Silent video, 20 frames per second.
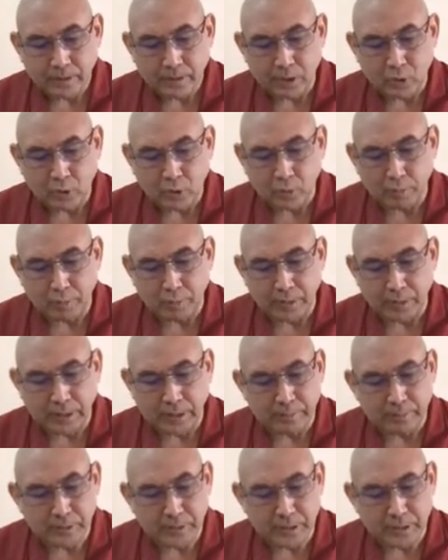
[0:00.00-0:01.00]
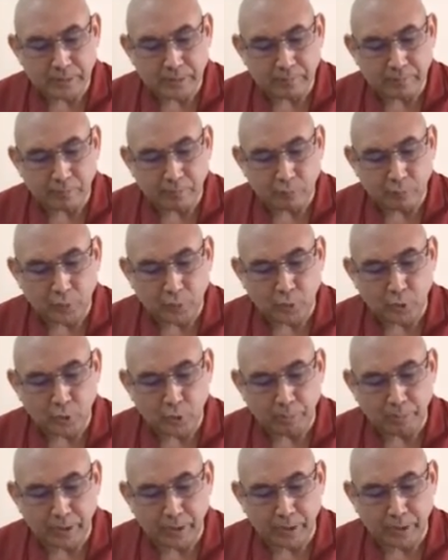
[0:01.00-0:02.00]
and of themselves
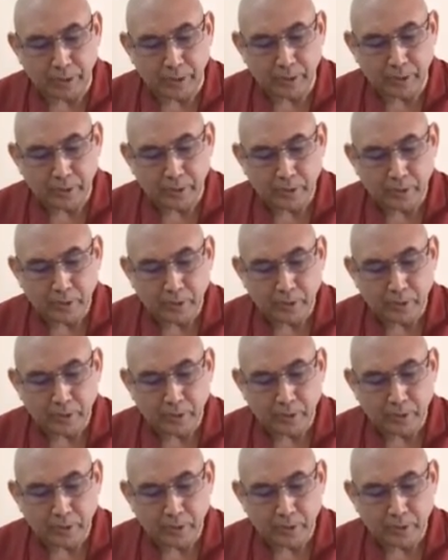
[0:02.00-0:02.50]
without being